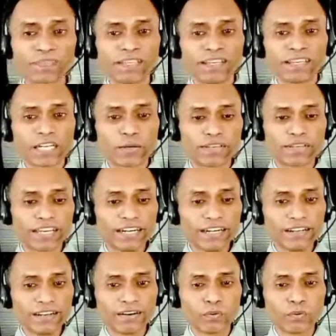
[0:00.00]
now here,
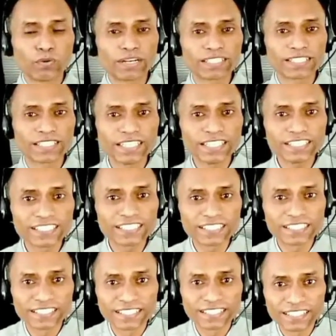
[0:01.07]
what is this?
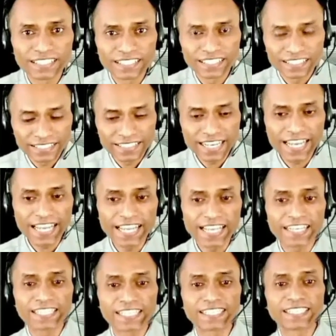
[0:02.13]

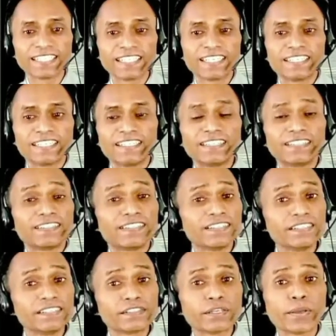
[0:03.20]
Yes, this
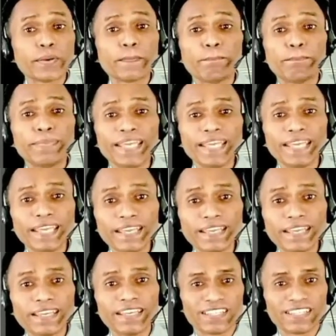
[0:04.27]
is
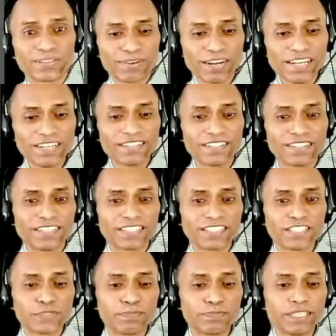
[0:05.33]
bee, right? This
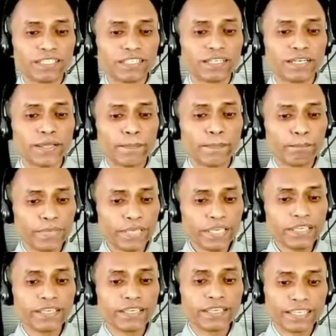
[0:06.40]
is bee,
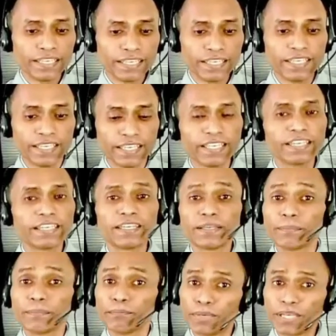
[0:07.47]
B-E-E,
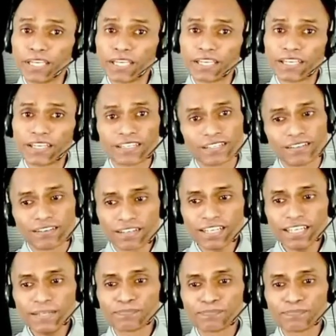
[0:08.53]
bee. Okay,